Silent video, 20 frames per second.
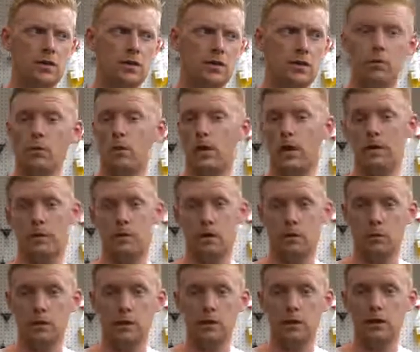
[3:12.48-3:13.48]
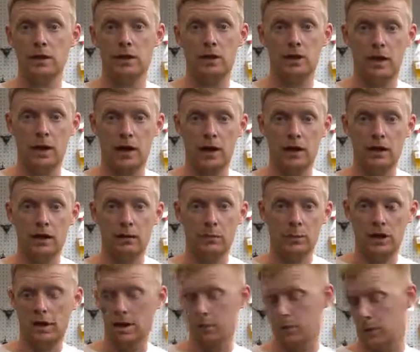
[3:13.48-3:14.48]
the way they were leaning
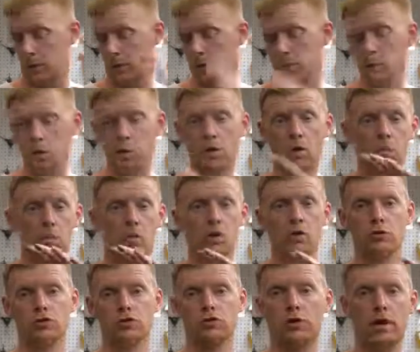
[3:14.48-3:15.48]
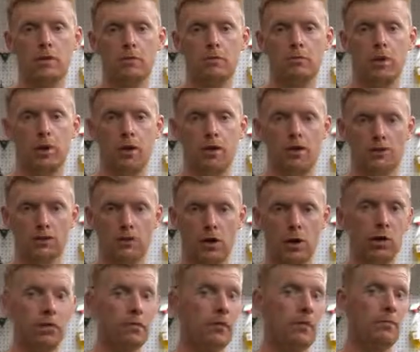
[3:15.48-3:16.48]
anyway, putting more and more SRAM parts
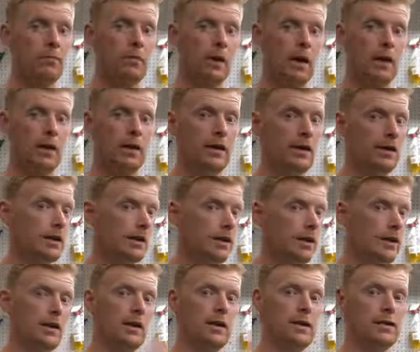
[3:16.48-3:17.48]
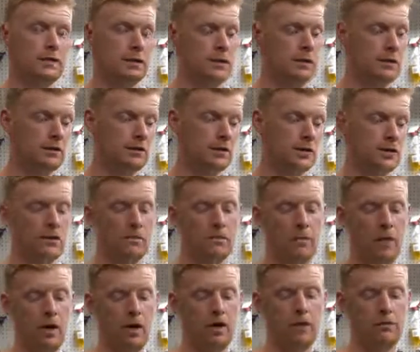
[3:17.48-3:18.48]
on the bike. It's easier to
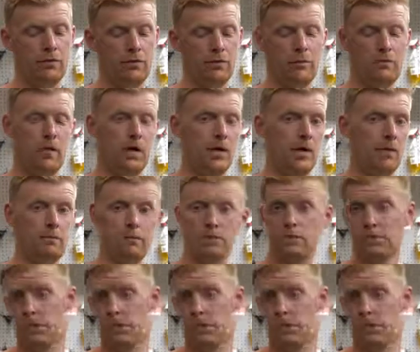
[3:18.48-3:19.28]
buy from them.